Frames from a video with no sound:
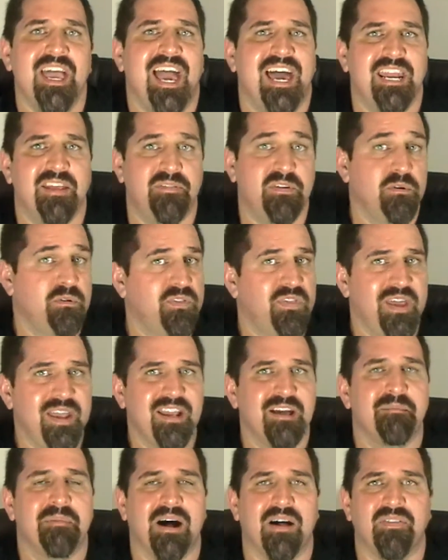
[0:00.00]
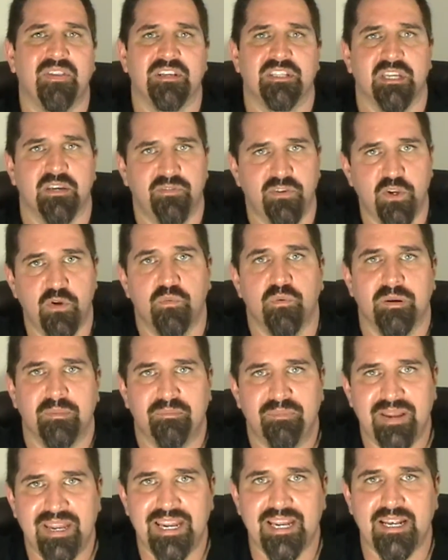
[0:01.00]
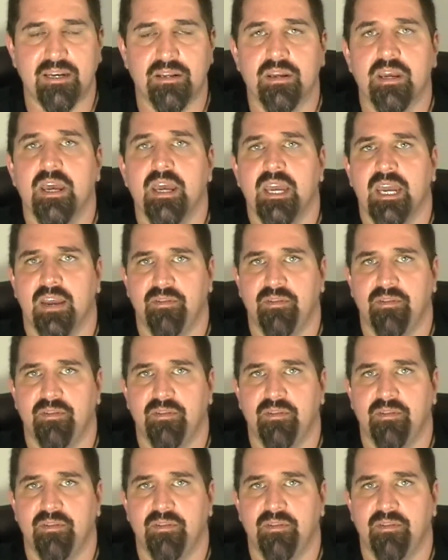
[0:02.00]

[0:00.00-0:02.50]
And if you think about this, if you repeat,